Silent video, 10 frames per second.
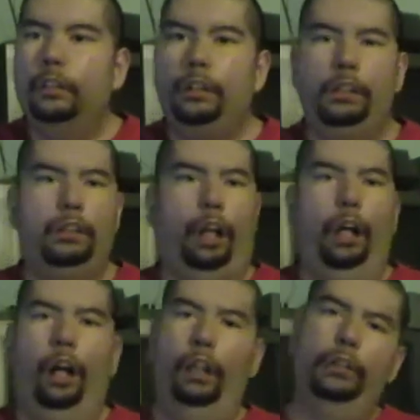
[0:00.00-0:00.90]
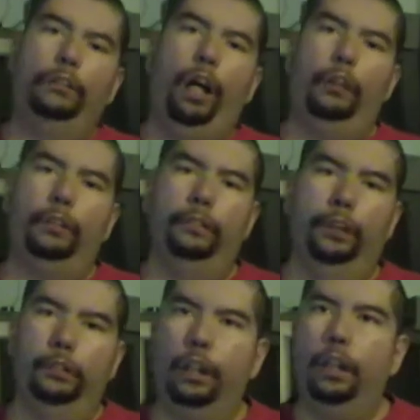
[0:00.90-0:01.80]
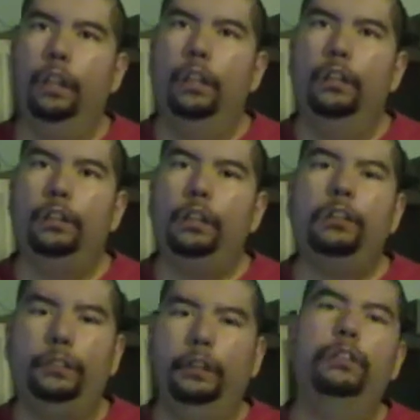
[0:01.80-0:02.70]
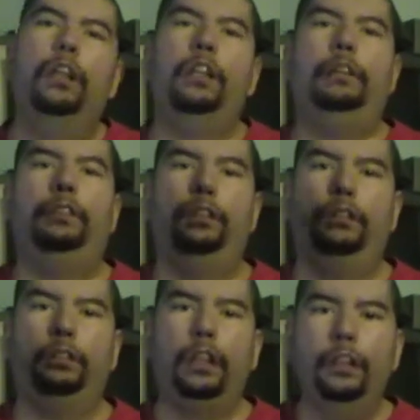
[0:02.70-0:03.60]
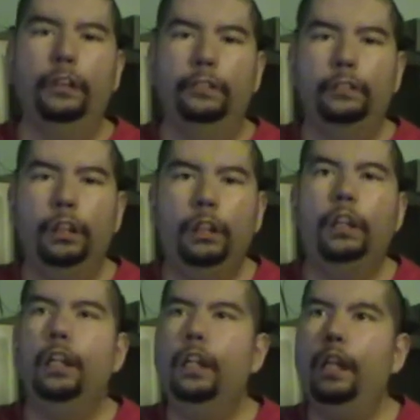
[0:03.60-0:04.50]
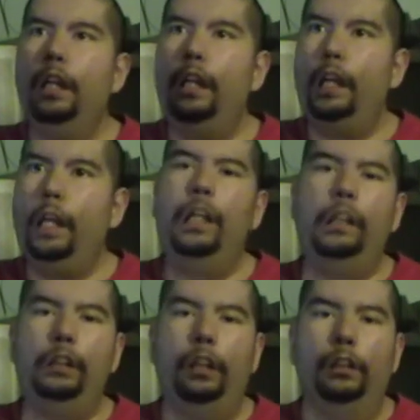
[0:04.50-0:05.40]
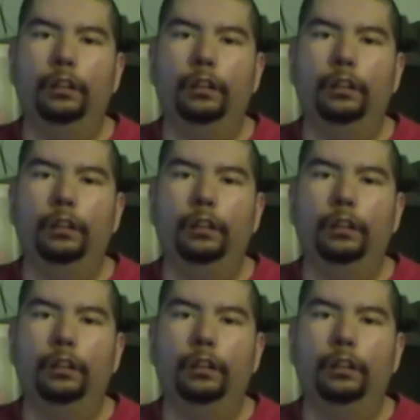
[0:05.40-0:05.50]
this is all about the movie. This is the movie that was filmed in